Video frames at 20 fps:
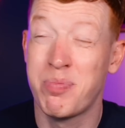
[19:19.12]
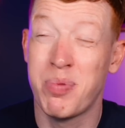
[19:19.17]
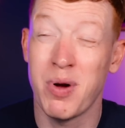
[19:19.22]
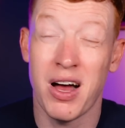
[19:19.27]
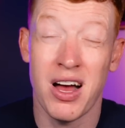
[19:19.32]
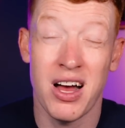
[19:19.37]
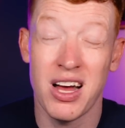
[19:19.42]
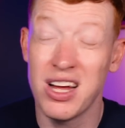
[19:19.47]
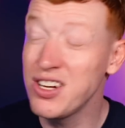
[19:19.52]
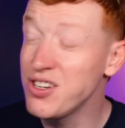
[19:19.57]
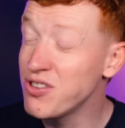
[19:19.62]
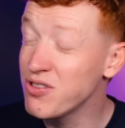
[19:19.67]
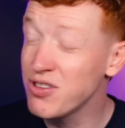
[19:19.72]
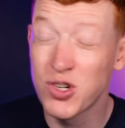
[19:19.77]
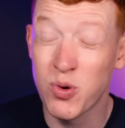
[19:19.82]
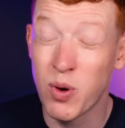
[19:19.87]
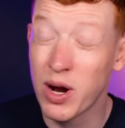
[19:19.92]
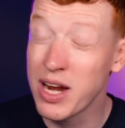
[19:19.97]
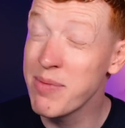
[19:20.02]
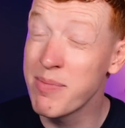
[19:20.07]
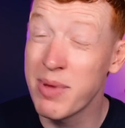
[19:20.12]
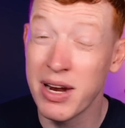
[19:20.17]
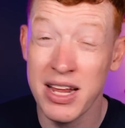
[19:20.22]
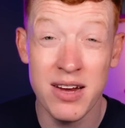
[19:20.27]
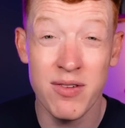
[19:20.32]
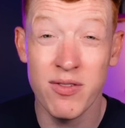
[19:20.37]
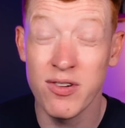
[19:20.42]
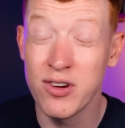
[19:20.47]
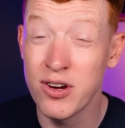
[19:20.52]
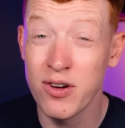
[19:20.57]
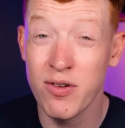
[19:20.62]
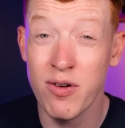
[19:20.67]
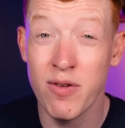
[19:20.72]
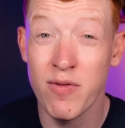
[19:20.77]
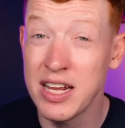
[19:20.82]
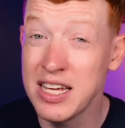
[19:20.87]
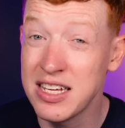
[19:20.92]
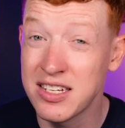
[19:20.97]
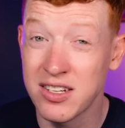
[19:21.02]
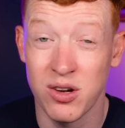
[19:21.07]
But €120 million
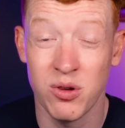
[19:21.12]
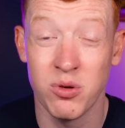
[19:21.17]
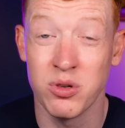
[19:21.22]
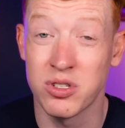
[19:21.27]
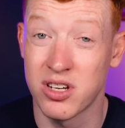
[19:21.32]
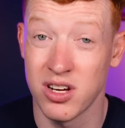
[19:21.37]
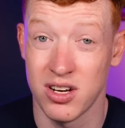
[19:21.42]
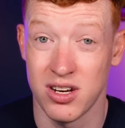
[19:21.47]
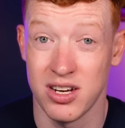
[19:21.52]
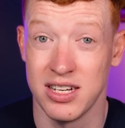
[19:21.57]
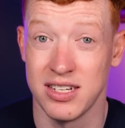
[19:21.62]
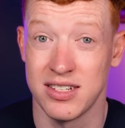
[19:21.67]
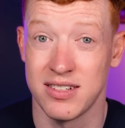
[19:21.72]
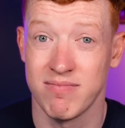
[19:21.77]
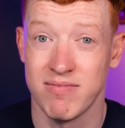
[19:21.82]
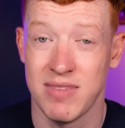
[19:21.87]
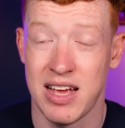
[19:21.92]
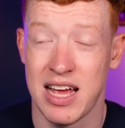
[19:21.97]
release clause, guys.